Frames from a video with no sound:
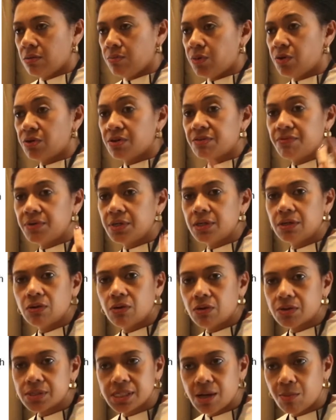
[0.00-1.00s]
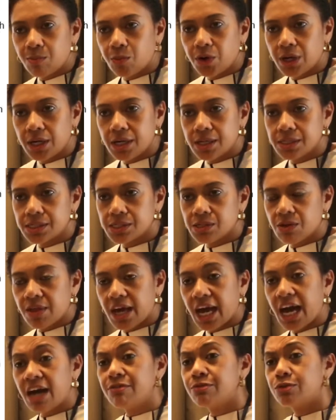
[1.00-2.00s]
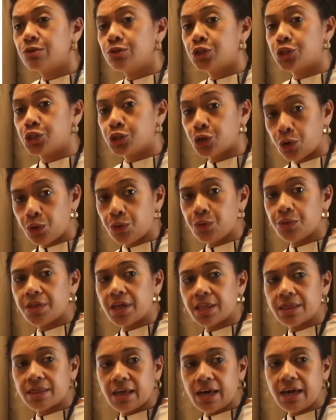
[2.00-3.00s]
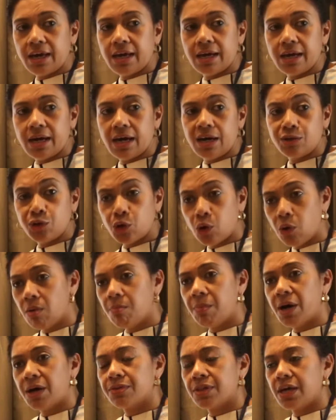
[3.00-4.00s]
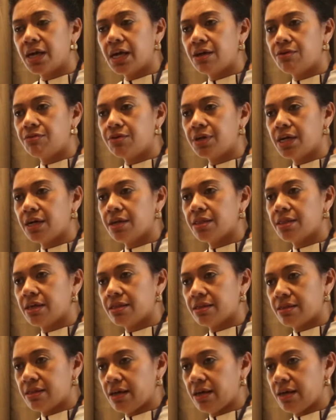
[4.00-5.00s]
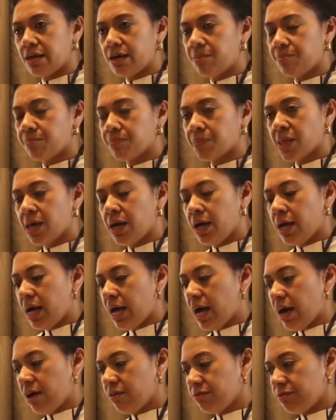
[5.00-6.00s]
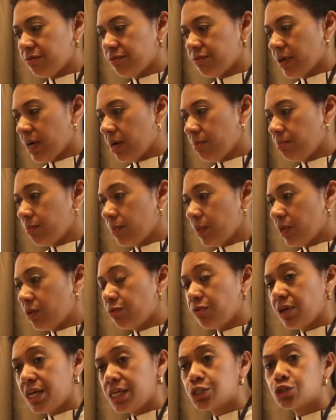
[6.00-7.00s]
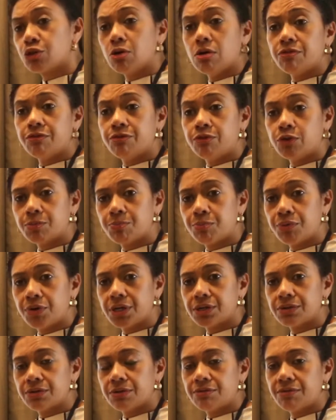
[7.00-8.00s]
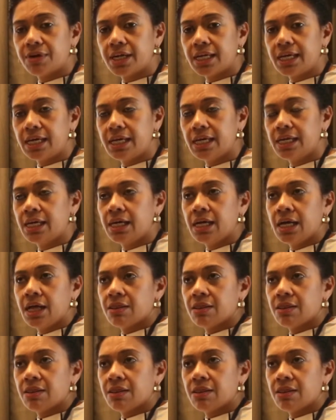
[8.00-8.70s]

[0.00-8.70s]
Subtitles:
Bougainville or somewhere. So they have to show that they know about the area, that they have a reach or footprint already.